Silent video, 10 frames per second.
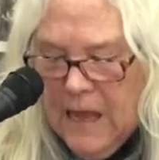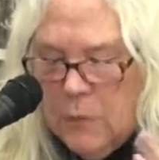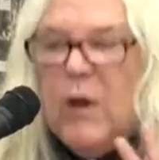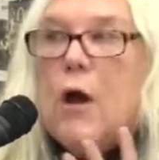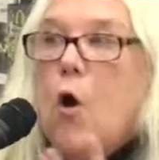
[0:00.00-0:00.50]

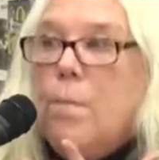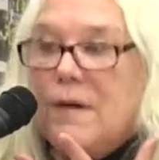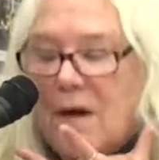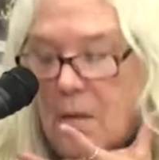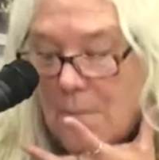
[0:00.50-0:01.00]
And we
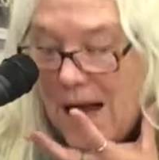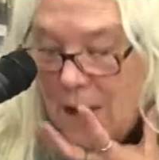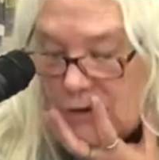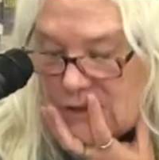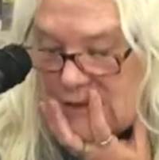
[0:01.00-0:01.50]
opened our
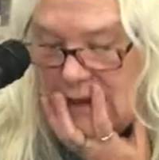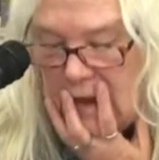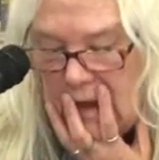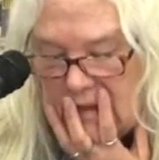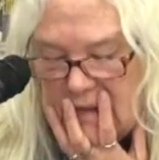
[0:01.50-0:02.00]
mouths
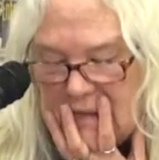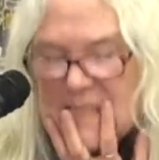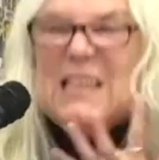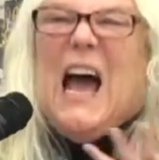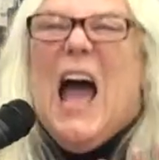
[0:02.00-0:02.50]
to the
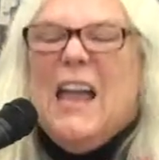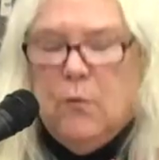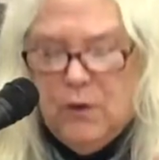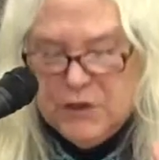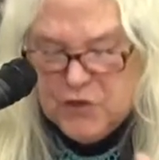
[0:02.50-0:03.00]
sky
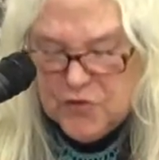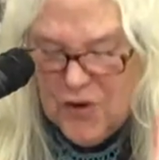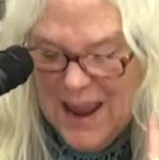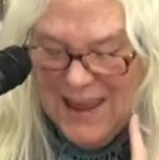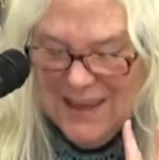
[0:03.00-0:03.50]
and we
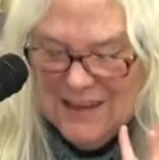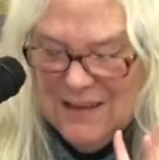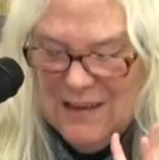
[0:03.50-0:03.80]
drank,